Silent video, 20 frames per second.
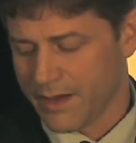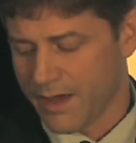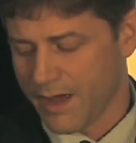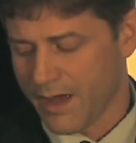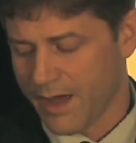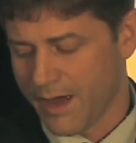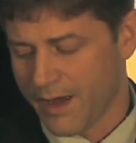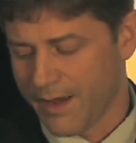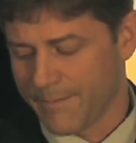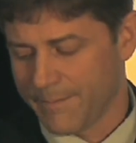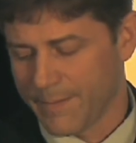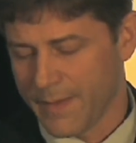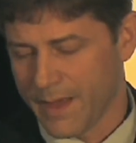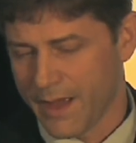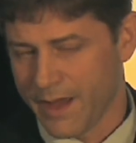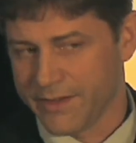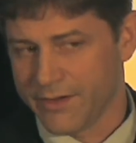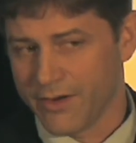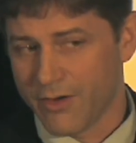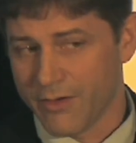
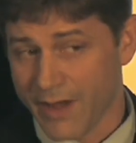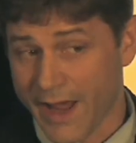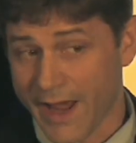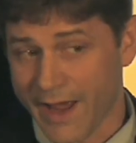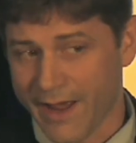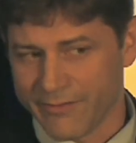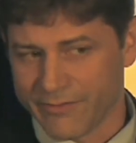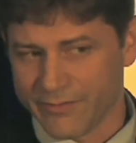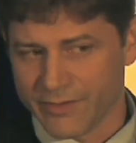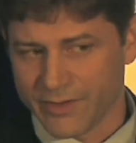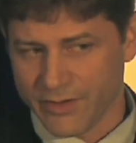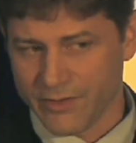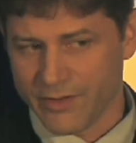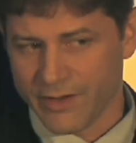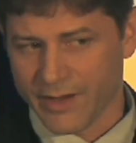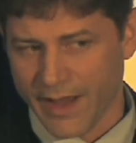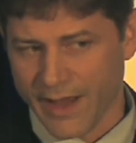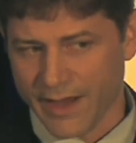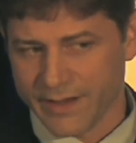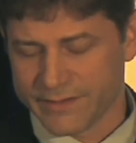I don't have the
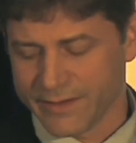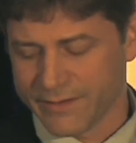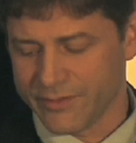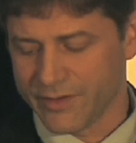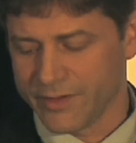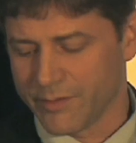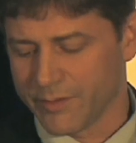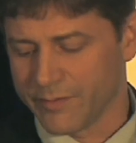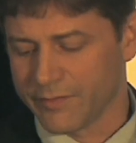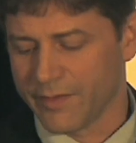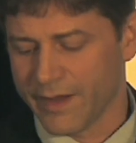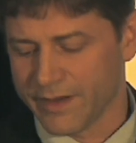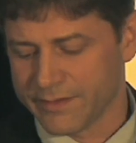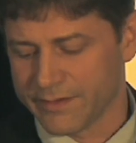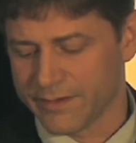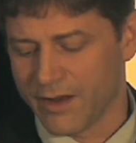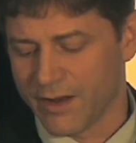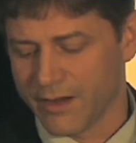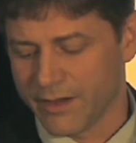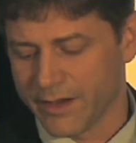Utica activity
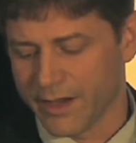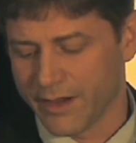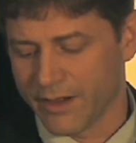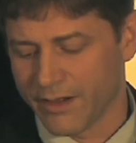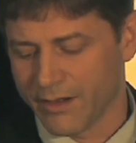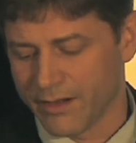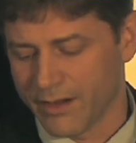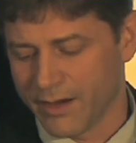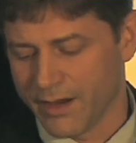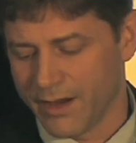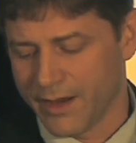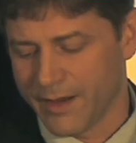reflected on here.